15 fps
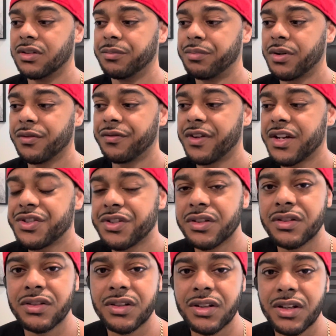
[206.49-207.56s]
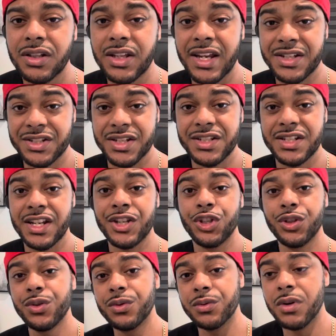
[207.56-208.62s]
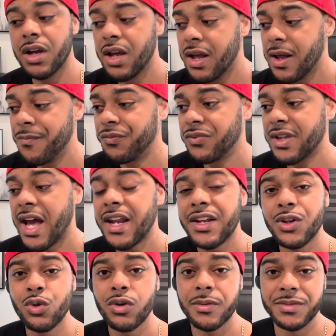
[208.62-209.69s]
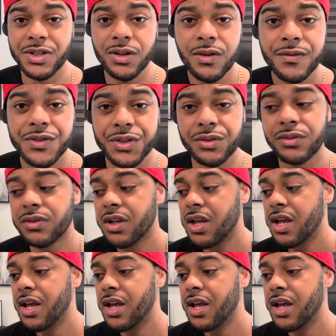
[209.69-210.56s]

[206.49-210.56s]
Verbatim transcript: perfection exists in you, not in who observes you.